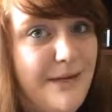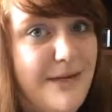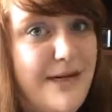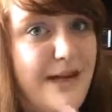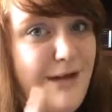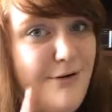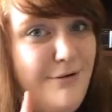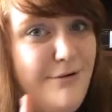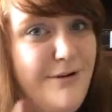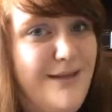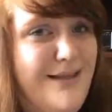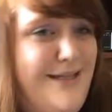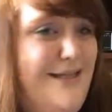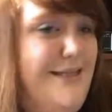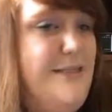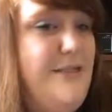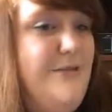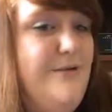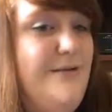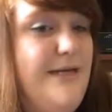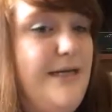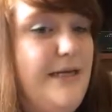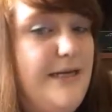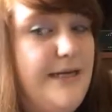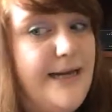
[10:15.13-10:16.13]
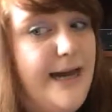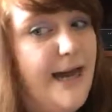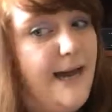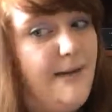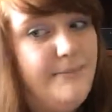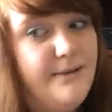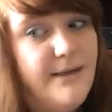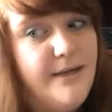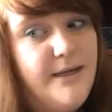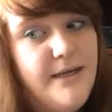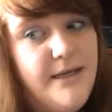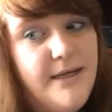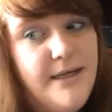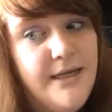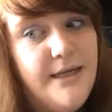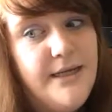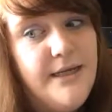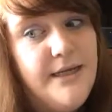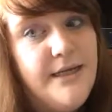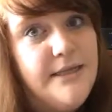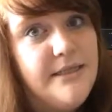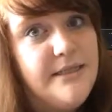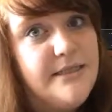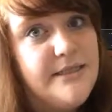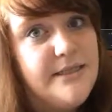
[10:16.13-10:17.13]
and I really do need a nap.
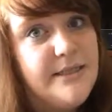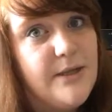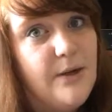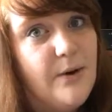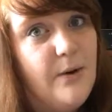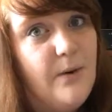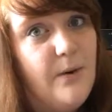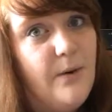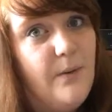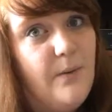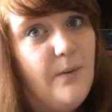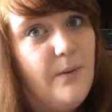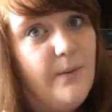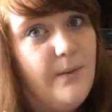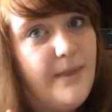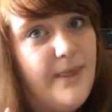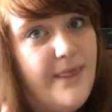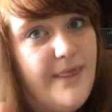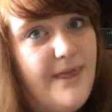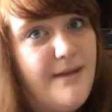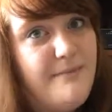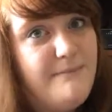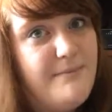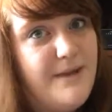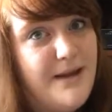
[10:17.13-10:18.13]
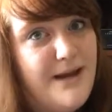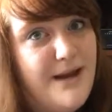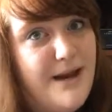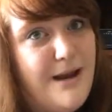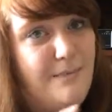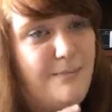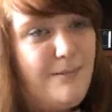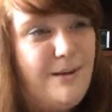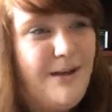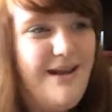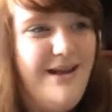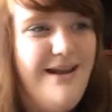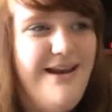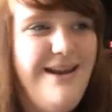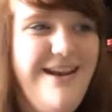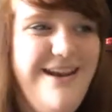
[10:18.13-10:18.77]
So, that might happen.